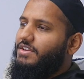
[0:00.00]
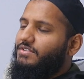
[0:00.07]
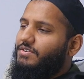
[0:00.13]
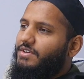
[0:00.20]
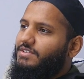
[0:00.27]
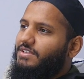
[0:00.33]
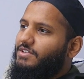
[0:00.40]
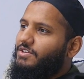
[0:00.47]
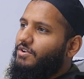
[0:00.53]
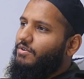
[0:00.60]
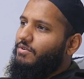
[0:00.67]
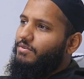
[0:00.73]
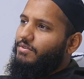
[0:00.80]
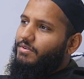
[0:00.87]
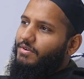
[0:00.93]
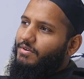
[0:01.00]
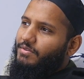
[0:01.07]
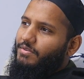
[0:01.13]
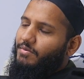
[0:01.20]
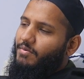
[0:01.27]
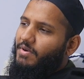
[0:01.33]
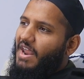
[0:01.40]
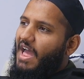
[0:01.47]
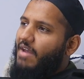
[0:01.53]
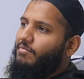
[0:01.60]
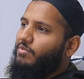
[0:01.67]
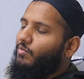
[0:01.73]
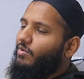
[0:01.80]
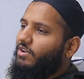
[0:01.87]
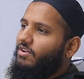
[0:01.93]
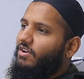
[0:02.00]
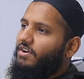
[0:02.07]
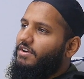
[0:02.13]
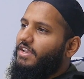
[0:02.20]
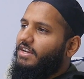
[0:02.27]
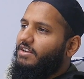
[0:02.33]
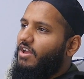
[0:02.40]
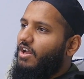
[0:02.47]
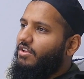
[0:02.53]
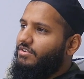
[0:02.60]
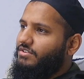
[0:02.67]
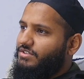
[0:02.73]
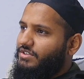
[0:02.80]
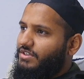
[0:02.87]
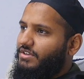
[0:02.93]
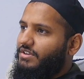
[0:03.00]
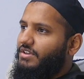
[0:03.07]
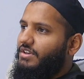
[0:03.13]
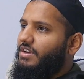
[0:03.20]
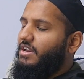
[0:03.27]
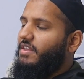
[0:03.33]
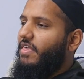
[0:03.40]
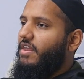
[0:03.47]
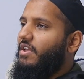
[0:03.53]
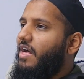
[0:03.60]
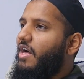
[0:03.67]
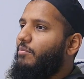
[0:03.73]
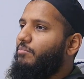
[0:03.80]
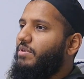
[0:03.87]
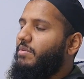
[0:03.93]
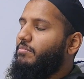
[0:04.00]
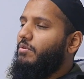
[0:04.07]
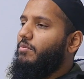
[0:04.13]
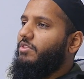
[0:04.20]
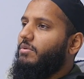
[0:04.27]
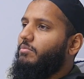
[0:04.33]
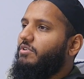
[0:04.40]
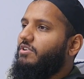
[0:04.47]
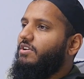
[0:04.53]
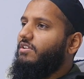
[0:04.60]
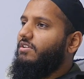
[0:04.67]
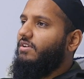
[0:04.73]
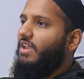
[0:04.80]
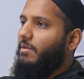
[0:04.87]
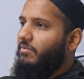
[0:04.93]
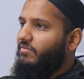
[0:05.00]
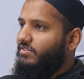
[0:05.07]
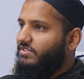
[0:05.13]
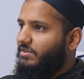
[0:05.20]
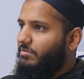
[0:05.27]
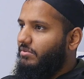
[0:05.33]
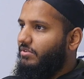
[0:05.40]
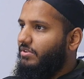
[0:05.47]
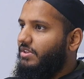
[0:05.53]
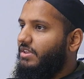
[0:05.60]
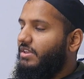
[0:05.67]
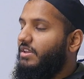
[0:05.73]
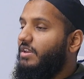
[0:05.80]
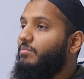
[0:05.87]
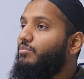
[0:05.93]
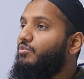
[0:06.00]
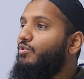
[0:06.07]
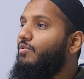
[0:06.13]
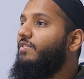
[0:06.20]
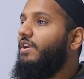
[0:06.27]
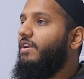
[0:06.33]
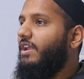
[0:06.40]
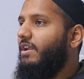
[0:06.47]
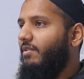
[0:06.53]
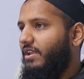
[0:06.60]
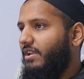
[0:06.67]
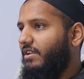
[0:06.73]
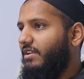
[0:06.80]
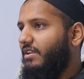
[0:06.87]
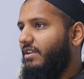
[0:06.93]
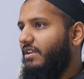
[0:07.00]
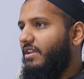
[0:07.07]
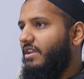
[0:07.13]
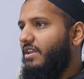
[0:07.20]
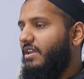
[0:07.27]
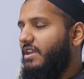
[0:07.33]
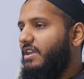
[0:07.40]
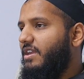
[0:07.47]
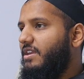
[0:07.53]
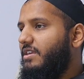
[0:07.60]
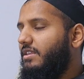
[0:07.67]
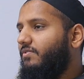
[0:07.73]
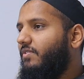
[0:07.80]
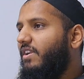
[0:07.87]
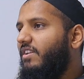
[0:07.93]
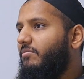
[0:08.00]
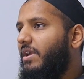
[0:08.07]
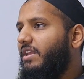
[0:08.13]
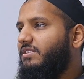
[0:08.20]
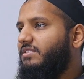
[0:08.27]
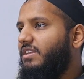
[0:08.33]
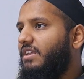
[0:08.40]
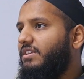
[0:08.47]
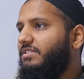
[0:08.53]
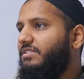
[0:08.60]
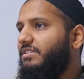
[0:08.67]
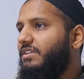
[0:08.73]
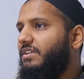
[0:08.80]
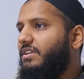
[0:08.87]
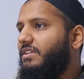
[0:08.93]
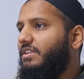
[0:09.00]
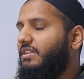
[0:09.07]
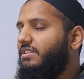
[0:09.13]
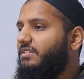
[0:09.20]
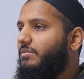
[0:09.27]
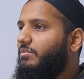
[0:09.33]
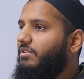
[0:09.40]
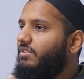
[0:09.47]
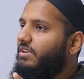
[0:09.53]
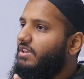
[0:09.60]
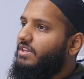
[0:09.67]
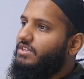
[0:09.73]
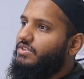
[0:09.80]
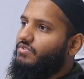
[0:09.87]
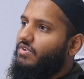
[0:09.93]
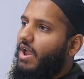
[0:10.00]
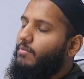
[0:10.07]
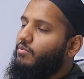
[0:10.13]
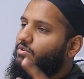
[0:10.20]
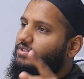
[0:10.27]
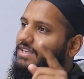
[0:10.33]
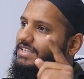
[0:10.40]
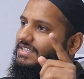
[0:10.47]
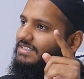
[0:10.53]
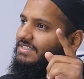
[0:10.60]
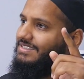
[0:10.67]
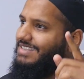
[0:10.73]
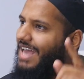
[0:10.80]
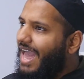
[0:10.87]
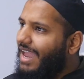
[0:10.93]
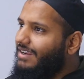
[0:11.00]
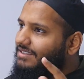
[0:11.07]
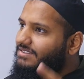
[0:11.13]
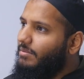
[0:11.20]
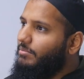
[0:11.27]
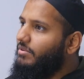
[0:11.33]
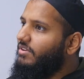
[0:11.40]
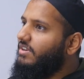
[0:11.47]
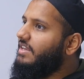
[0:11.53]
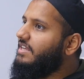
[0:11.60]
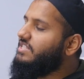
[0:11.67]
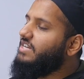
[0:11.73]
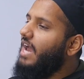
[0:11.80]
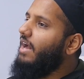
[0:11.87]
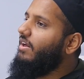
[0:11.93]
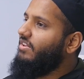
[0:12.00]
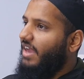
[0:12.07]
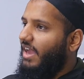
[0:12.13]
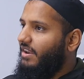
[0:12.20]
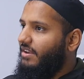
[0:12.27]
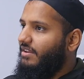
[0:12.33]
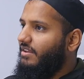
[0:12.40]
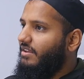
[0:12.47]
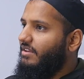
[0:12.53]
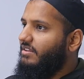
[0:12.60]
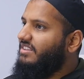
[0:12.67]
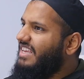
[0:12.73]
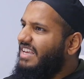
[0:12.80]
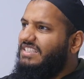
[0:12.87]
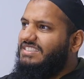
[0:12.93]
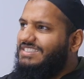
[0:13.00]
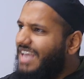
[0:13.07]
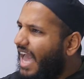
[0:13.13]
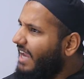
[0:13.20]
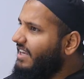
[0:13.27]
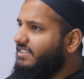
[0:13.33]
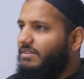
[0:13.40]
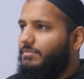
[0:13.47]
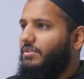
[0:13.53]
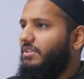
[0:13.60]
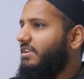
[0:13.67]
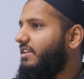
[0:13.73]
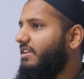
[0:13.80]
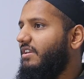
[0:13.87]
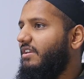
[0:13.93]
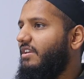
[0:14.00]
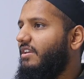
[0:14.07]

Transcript: So he says, what I've been working on a technology that'll help people with a particular type of disability improve their hearing. This friend of mine says the disability he described was the exact disability his child had. The exact disability.